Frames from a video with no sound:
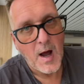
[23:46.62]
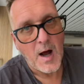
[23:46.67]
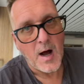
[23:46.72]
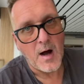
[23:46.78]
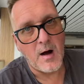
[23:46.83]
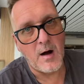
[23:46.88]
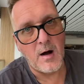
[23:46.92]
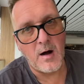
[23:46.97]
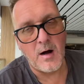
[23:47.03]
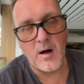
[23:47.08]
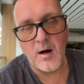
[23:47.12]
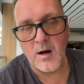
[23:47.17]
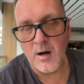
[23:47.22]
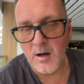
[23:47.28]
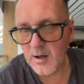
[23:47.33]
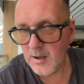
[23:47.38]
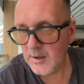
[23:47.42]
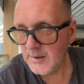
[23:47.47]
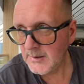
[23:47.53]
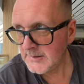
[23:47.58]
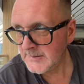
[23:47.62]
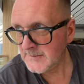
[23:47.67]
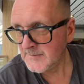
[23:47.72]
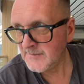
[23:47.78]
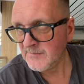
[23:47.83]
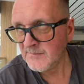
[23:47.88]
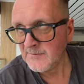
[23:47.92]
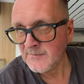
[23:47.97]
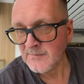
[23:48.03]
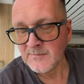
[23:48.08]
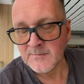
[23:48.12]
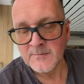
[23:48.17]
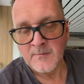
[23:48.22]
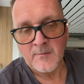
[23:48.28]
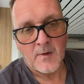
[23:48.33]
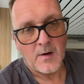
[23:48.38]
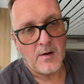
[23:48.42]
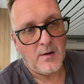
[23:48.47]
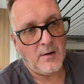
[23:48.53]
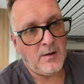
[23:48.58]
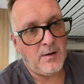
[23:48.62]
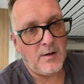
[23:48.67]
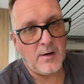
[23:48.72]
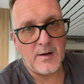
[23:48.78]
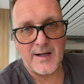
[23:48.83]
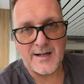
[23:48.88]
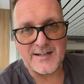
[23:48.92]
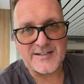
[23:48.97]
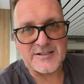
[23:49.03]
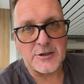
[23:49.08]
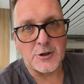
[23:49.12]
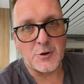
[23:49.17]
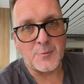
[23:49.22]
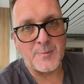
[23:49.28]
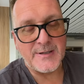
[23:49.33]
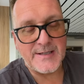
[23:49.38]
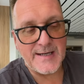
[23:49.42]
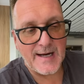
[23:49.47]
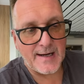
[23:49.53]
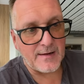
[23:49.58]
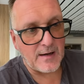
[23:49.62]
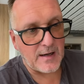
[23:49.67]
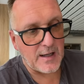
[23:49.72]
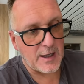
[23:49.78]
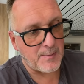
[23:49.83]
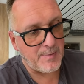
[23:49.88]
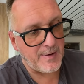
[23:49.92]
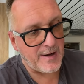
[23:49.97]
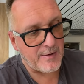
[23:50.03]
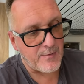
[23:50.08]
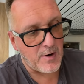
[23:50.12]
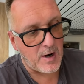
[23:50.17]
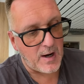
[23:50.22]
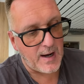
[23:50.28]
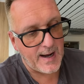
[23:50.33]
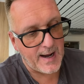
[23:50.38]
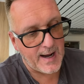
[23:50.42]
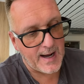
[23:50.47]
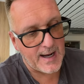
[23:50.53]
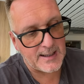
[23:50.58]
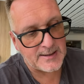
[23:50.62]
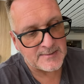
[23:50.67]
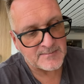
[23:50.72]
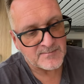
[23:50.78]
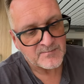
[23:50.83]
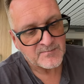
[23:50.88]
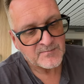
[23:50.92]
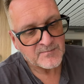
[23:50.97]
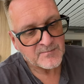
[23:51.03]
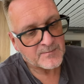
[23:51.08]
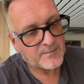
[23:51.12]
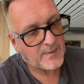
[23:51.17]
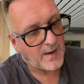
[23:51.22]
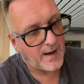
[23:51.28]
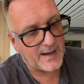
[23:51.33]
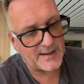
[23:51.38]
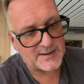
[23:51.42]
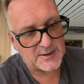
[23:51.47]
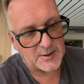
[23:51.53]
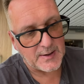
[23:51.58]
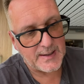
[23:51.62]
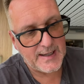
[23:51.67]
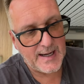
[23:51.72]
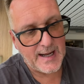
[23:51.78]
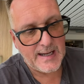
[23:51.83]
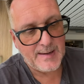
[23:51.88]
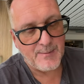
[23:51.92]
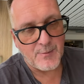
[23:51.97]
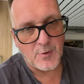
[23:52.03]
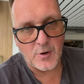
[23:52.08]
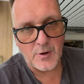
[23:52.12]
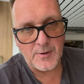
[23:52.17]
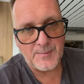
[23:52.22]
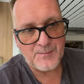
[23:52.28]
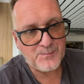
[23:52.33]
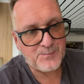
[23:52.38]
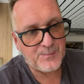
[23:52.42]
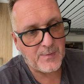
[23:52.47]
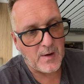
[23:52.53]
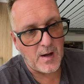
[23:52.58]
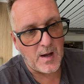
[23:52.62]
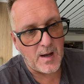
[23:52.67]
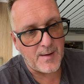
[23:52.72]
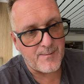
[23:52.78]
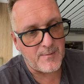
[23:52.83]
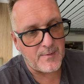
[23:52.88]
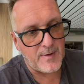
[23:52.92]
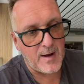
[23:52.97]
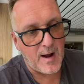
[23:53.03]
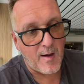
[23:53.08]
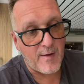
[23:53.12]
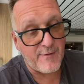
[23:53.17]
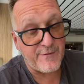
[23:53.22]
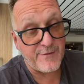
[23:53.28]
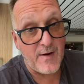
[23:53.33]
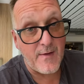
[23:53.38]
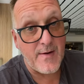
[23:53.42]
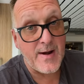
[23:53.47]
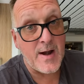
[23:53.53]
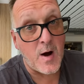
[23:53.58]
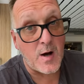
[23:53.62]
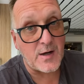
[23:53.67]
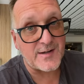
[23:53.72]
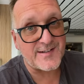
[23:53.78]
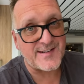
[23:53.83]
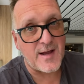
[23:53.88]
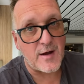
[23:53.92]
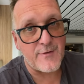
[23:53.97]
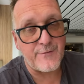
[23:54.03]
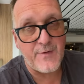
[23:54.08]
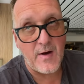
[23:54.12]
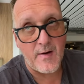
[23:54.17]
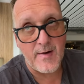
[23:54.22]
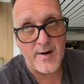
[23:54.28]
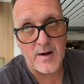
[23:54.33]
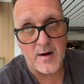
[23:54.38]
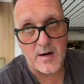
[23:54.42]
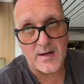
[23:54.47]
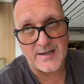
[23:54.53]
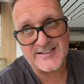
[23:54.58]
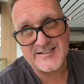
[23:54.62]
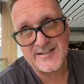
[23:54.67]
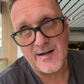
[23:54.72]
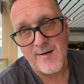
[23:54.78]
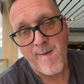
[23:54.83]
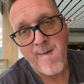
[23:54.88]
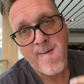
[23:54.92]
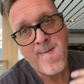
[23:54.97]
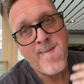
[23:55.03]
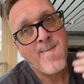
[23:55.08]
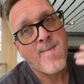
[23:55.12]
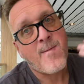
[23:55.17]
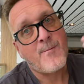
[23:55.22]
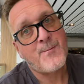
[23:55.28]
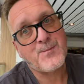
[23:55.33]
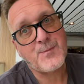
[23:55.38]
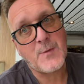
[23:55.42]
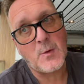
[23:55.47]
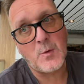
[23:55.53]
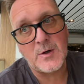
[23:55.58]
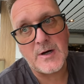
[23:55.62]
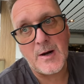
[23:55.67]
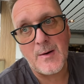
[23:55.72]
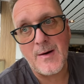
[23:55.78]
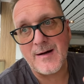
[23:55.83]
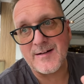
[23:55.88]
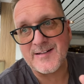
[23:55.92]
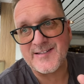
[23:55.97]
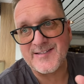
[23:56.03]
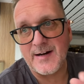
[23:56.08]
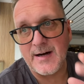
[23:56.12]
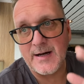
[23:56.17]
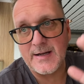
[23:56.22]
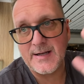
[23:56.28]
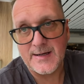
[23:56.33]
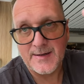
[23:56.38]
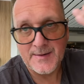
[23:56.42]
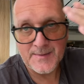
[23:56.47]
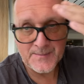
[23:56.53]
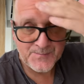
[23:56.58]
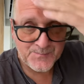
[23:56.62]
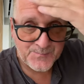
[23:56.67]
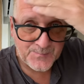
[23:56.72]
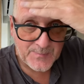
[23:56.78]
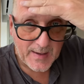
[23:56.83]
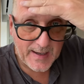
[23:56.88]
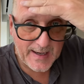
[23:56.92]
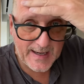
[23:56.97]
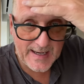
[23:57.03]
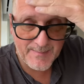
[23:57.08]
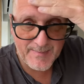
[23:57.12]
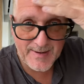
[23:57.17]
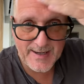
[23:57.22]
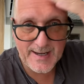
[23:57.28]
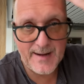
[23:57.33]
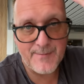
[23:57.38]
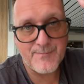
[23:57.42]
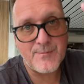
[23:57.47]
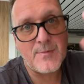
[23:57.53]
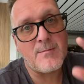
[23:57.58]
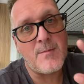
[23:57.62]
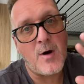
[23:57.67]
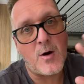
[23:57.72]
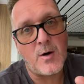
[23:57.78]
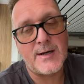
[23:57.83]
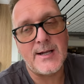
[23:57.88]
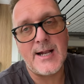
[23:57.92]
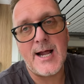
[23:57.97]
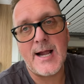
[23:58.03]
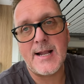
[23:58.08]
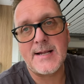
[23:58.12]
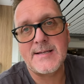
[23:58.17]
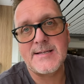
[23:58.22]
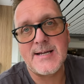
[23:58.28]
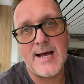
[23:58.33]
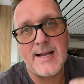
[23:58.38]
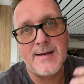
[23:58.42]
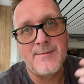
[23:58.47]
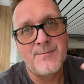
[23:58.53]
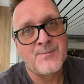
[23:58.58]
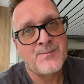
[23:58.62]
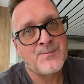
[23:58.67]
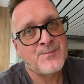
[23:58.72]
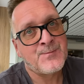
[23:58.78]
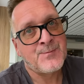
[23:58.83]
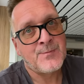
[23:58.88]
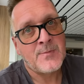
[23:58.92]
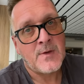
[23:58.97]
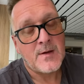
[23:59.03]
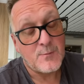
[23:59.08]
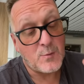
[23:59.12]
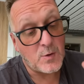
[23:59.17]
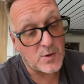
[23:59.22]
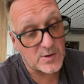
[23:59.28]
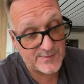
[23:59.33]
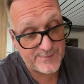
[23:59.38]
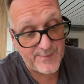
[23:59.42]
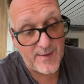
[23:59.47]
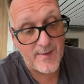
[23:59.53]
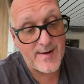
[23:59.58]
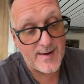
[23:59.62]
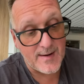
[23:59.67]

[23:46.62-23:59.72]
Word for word: Oh, that's cooled me down a little bit. Right, I can't eat anymore. Very nice though, very nice. We'll go outside in a minute, mark it out of 10. Was very